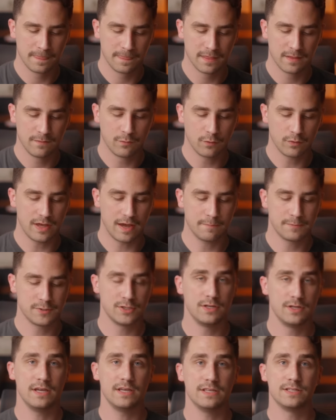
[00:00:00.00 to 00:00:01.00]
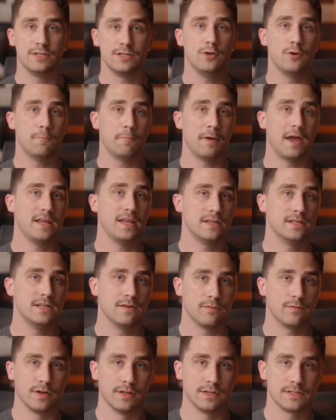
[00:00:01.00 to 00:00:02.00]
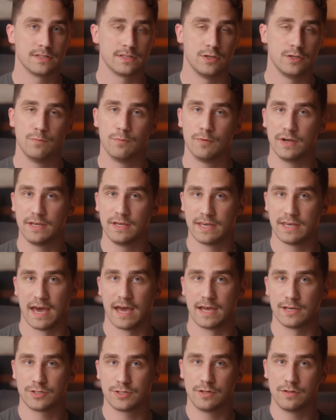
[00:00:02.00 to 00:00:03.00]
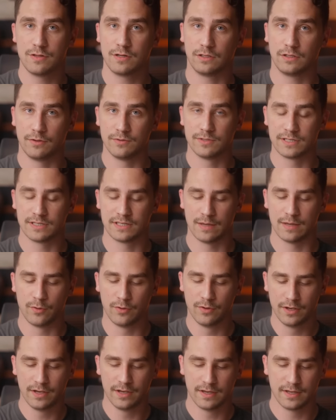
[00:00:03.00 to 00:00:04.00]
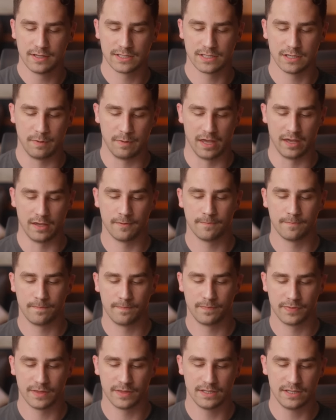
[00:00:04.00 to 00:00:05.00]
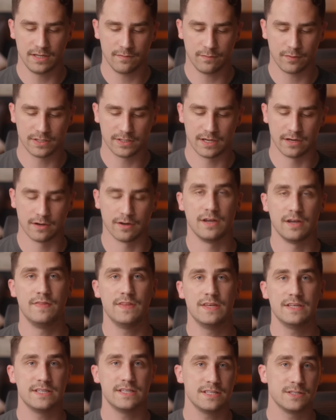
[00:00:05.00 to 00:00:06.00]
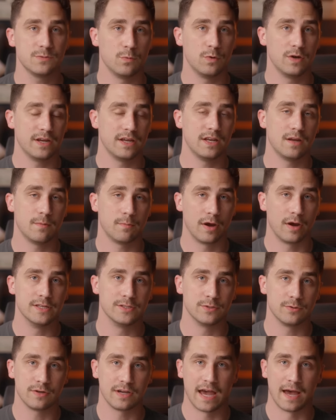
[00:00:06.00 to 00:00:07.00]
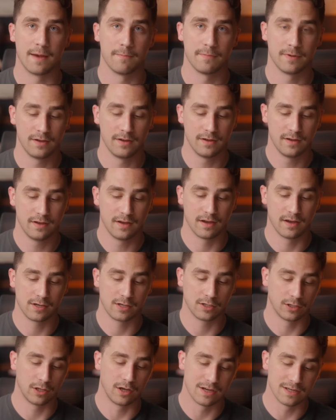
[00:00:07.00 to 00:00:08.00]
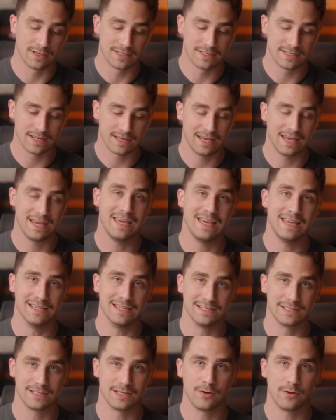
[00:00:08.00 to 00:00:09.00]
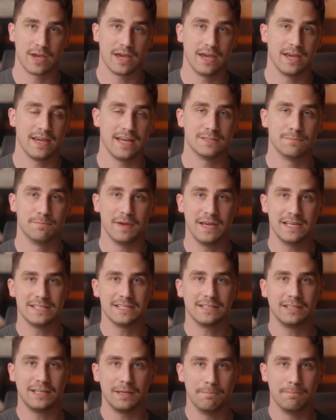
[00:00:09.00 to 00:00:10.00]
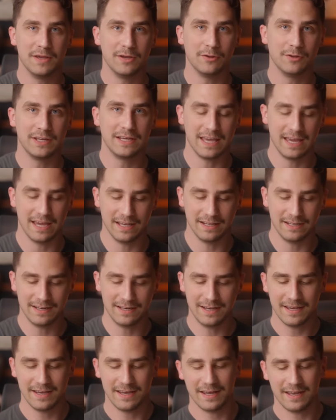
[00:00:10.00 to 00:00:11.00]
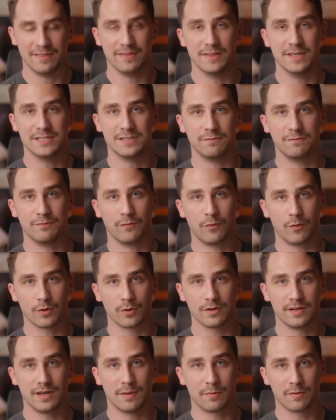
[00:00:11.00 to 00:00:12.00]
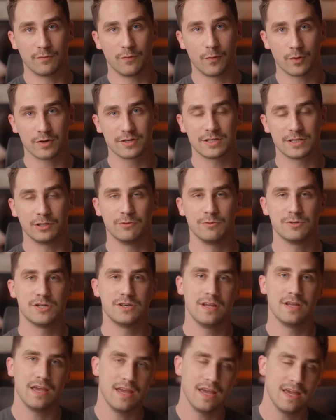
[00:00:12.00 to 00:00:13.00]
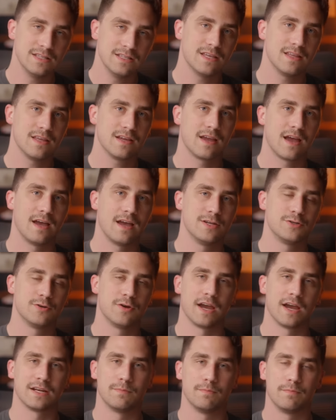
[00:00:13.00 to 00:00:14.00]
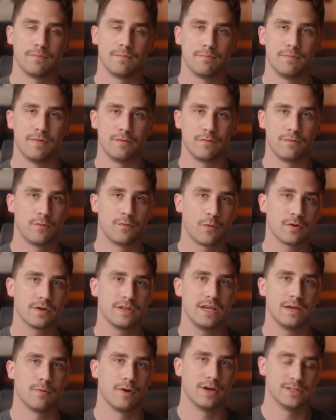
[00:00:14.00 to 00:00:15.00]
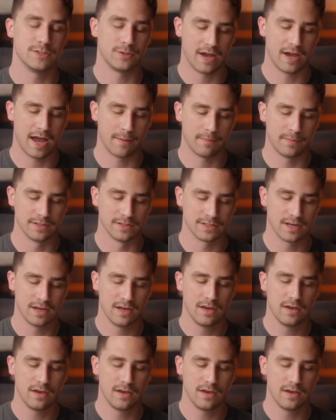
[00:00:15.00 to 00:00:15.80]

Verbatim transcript: The fourth option is you pay the difference. You bring cash to the closing table to pay the difference here. And this is what an appraisal gap clause is, okay? It's basically building in this four, number four solution into the contract before the appraisal happens.